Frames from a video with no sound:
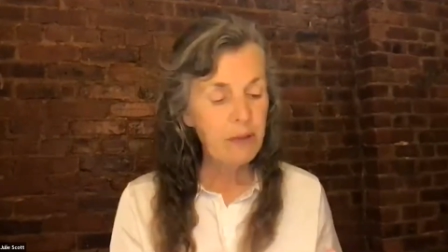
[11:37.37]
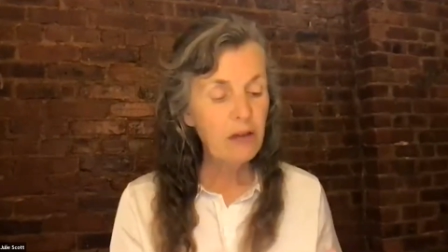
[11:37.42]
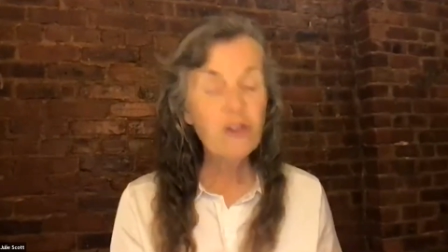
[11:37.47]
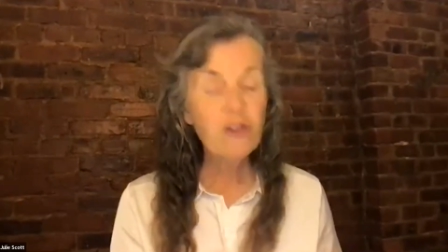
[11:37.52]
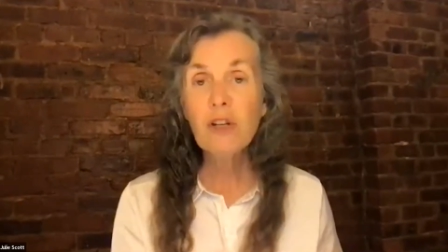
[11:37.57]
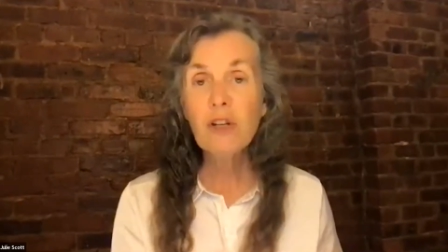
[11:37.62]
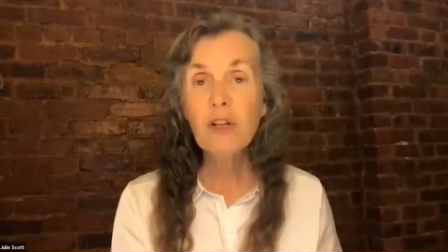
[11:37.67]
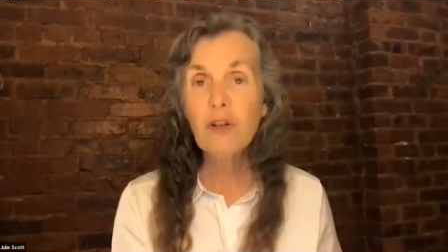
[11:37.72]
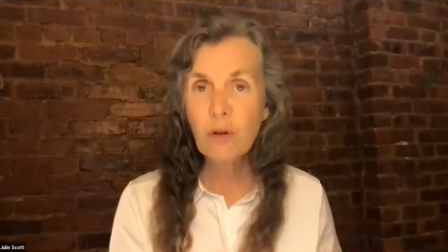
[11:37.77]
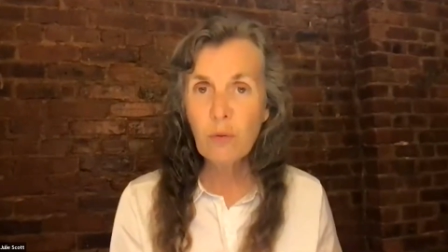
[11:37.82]
a
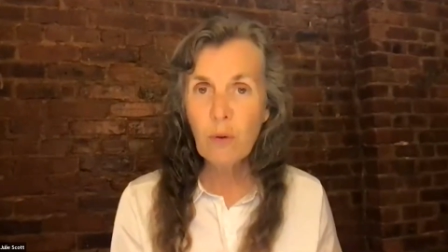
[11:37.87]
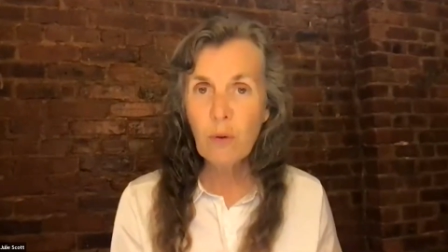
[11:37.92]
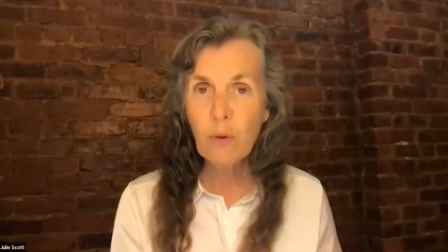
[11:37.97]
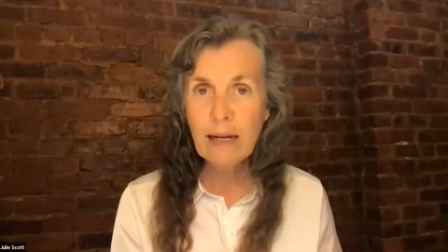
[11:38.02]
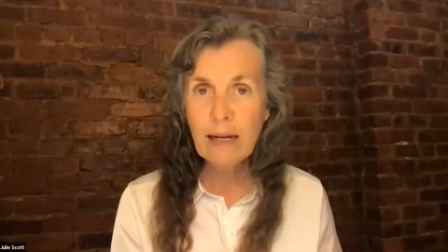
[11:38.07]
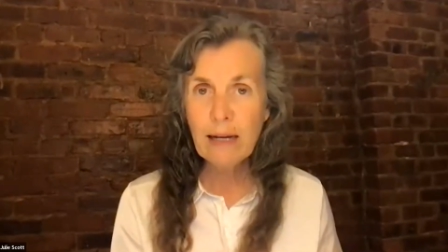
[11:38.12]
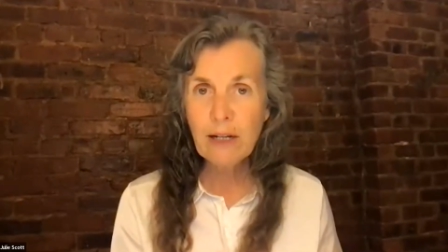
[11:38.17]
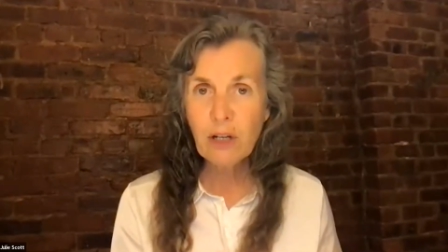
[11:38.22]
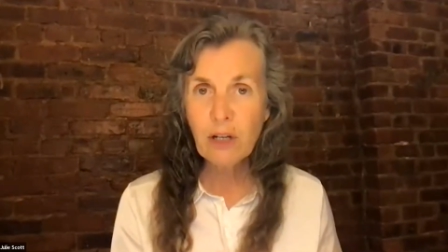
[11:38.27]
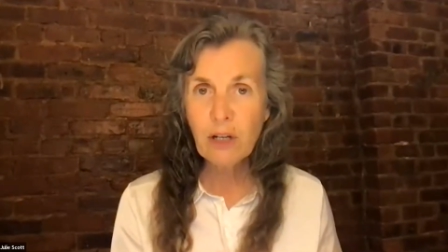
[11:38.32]

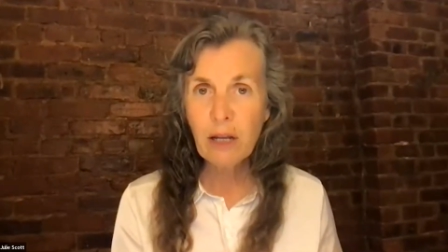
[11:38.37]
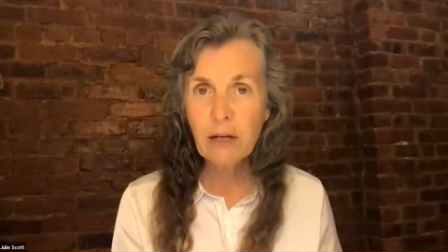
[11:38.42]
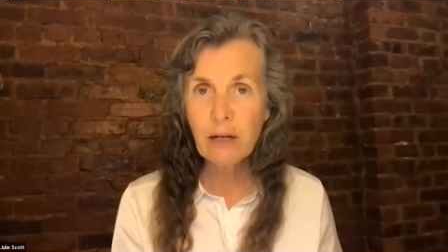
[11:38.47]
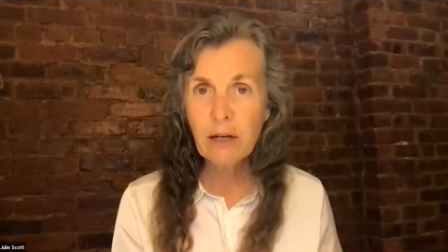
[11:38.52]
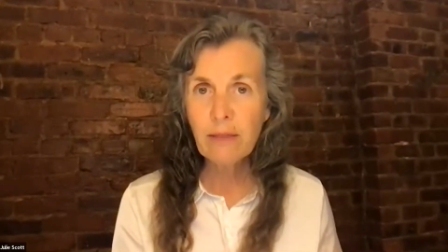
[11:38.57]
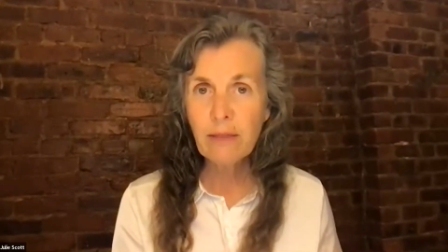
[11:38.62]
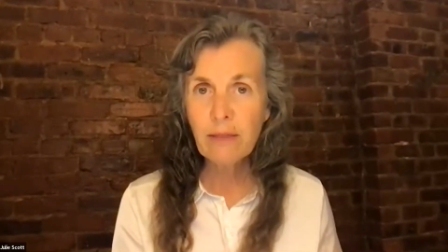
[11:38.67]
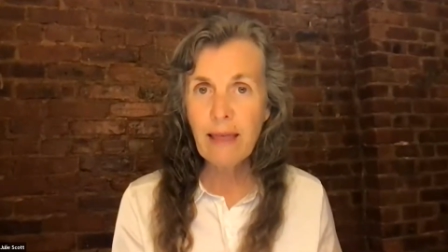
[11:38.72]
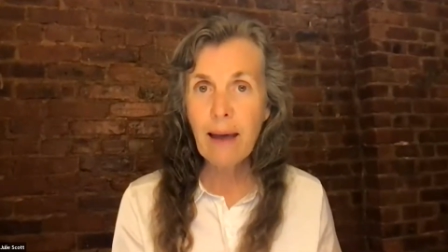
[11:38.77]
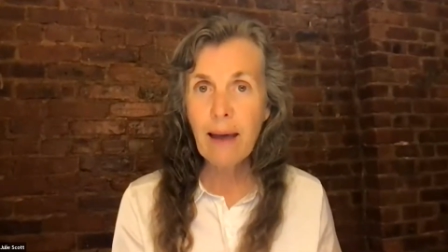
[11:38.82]

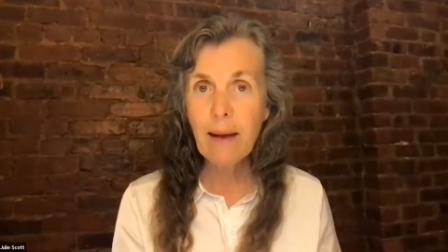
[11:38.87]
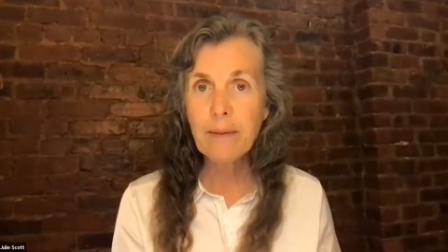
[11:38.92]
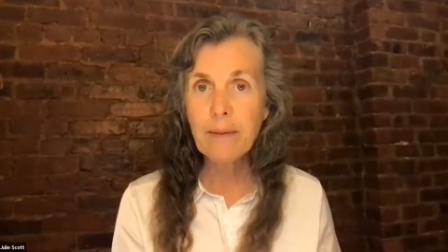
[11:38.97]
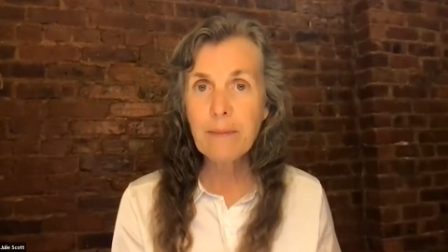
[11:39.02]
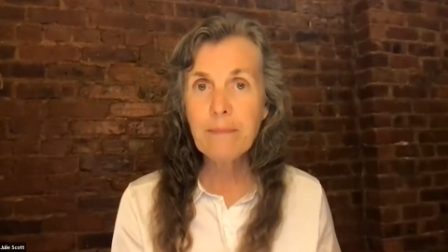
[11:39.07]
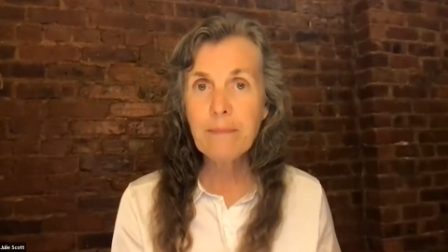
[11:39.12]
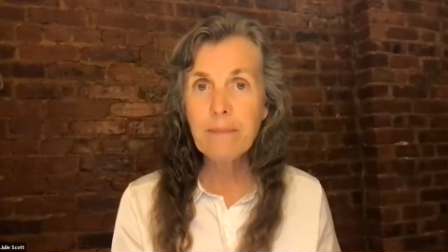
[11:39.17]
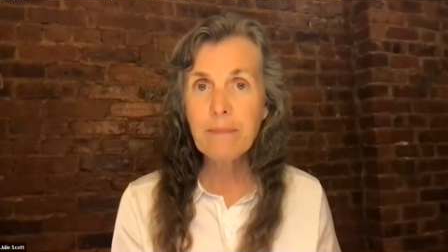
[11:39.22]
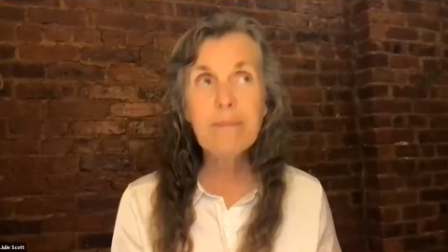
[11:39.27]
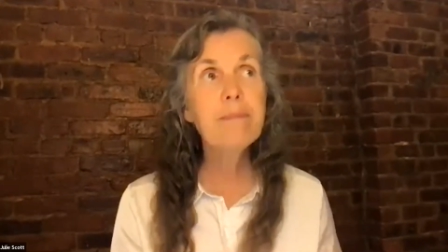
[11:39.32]
situation that
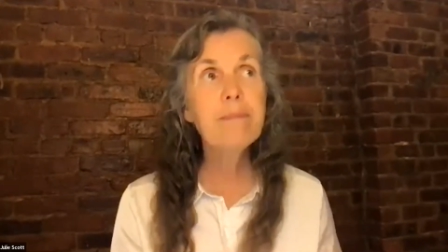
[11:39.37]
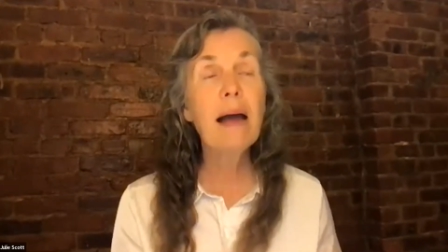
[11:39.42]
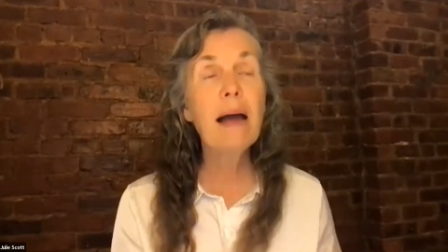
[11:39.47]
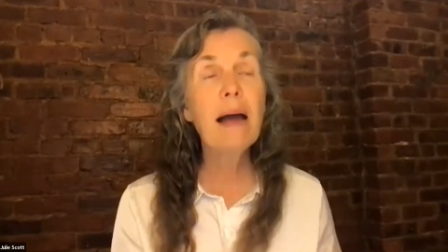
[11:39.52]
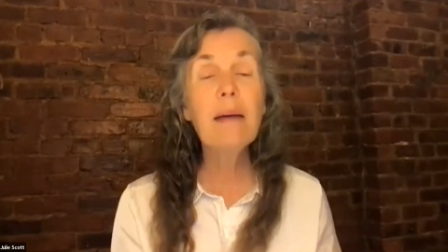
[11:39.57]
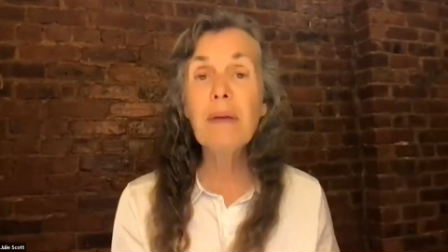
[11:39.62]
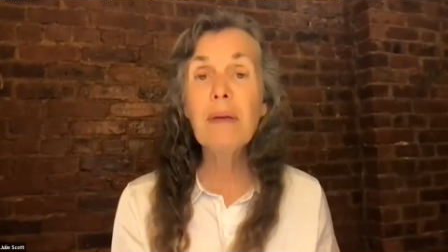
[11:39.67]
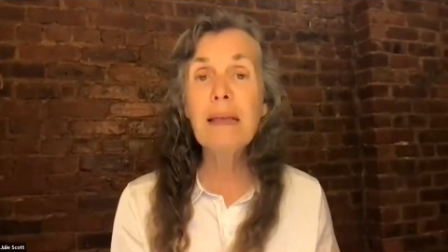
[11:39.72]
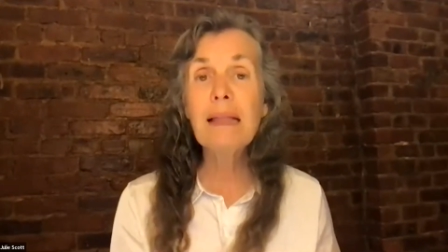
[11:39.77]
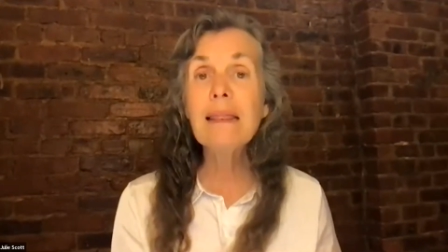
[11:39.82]

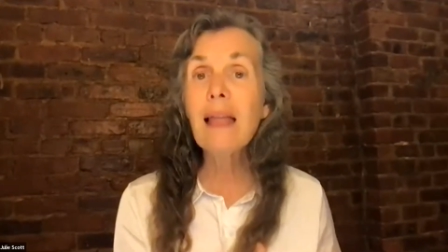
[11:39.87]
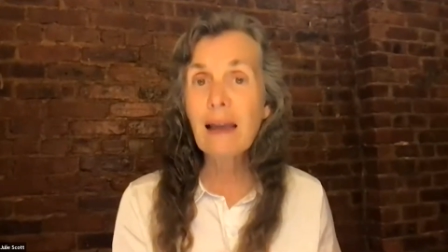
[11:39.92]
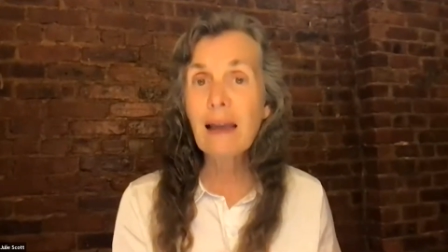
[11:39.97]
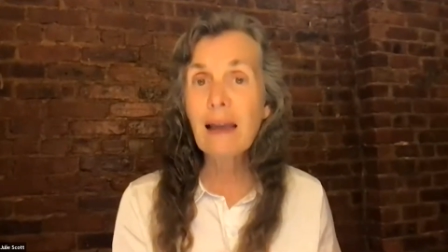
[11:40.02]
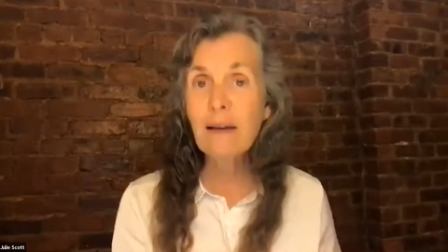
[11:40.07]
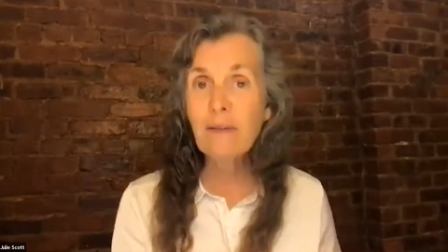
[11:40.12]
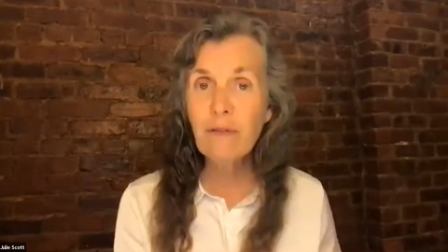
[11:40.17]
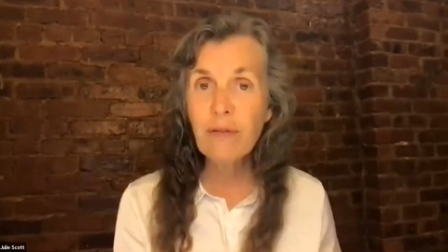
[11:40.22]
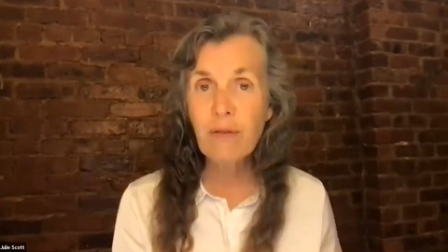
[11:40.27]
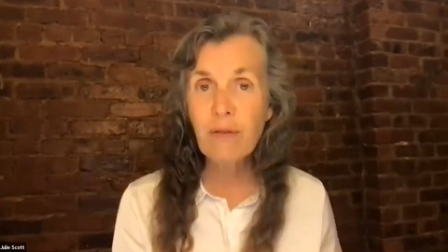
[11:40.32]
might be
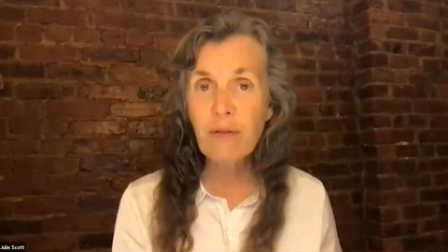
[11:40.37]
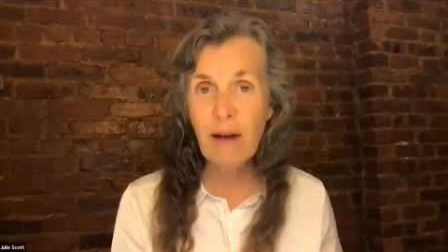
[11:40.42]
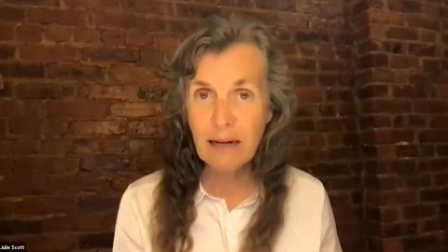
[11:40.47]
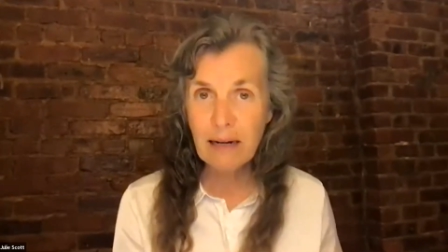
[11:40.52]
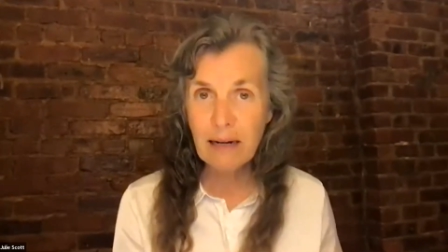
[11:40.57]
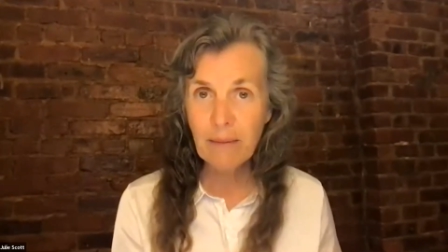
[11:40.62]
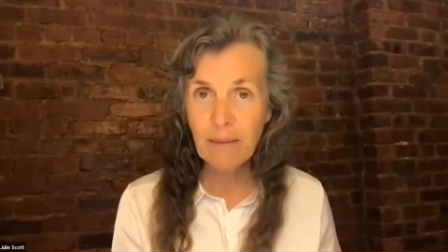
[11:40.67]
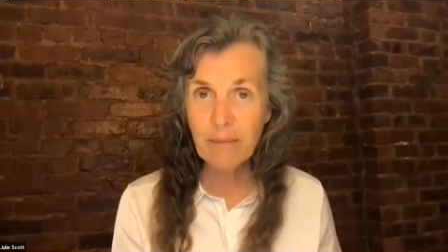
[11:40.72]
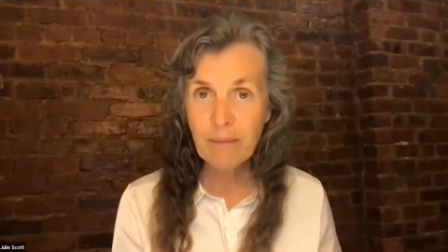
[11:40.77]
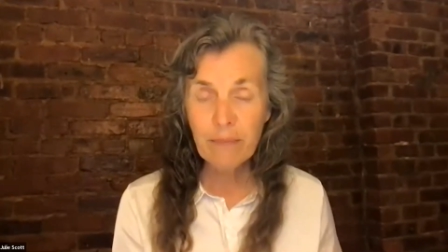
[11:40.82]
life
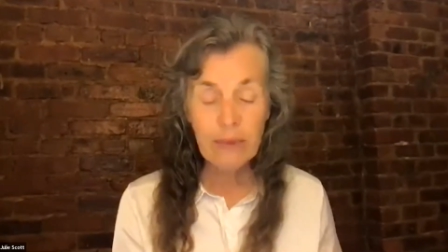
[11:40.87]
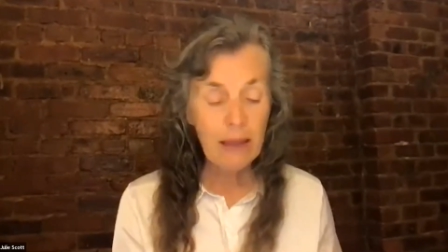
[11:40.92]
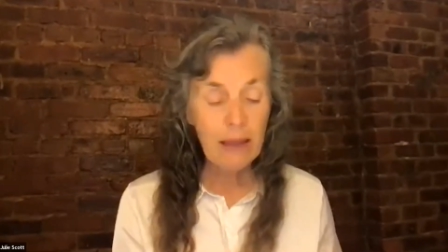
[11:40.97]
threatening.